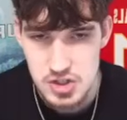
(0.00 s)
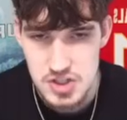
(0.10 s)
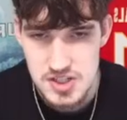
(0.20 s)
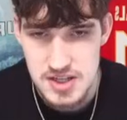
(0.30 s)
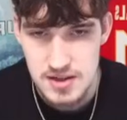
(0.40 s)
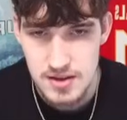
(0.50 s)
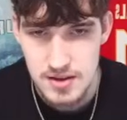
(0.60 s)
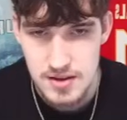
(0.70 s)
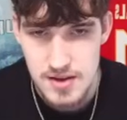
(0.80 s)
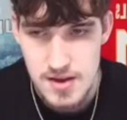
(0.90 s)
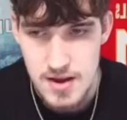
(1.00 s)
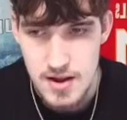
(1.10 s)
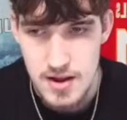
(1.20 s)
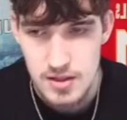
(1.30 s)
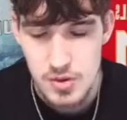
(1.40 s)
interesting.
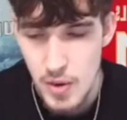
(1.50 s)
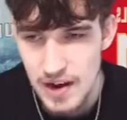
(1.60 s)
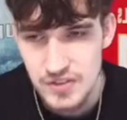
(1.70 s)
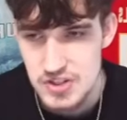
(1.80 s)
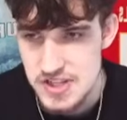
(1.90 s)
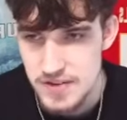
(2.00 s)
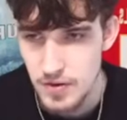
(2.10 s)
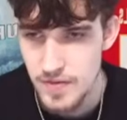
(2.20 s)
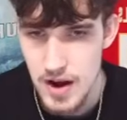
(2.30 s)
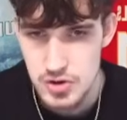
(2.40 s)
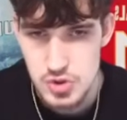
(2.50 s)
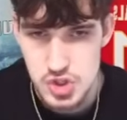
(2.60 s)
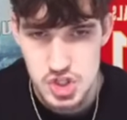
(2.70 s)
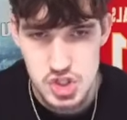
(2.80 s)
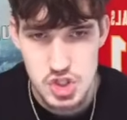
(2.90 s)
The wide receiver value
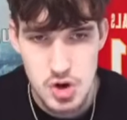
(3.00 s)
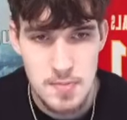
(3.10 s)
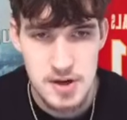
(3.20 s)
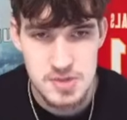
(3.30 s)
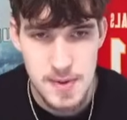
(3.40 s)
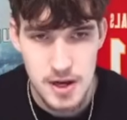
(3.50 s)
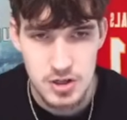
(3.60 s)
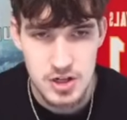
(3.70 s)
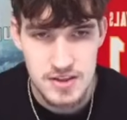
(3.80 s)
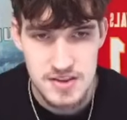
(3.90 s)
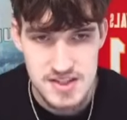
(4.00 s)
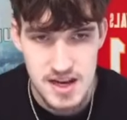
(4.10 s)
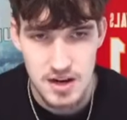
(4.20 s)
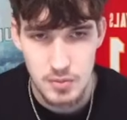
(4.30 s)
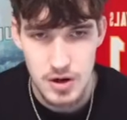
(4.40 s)
is just so much better in the
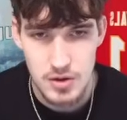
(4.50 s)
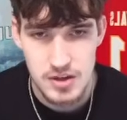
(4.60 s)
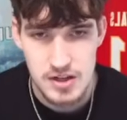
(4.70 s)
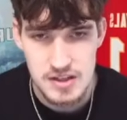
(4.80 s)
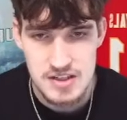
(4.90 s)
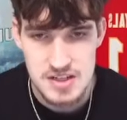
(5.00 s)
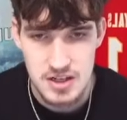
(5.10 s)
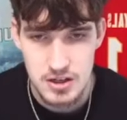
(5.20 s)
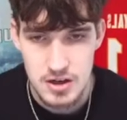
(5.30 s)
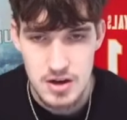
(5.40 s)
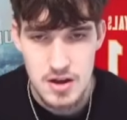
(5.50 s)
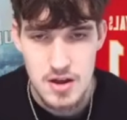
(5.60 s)
second round than it is here.